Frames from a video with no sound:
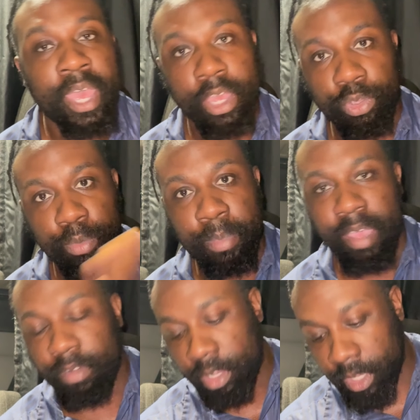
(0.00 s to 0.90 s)
and you'll be
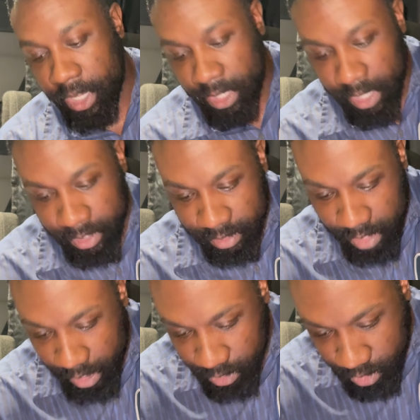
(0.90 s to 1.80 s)
able to look at the
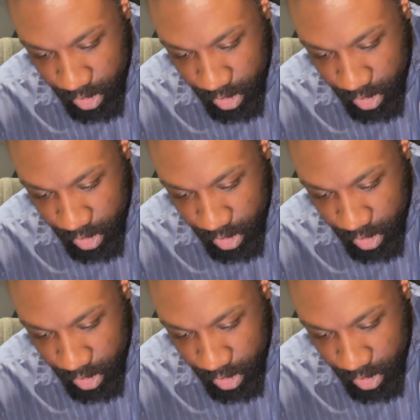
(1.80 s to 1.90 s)
insights.